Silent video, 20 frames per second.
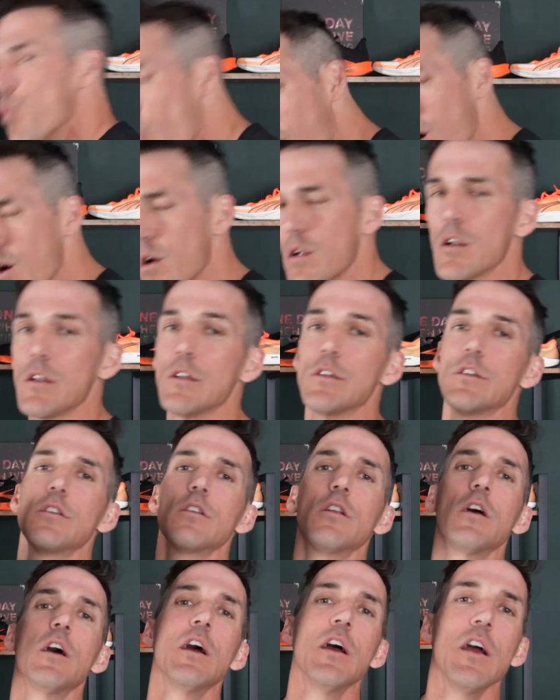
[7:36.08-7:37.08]

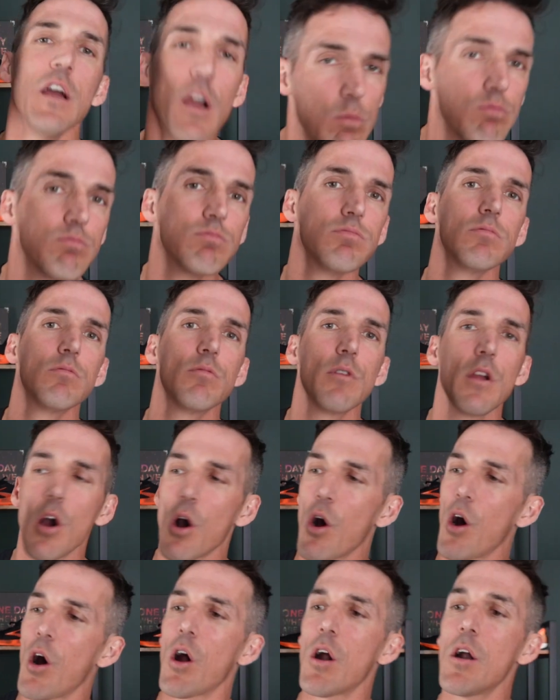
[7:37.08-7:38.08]
1. Here we
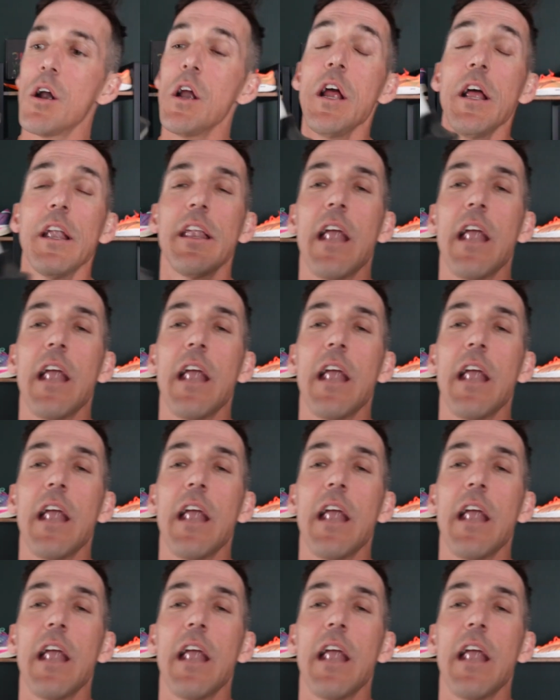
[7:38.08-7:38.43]
are.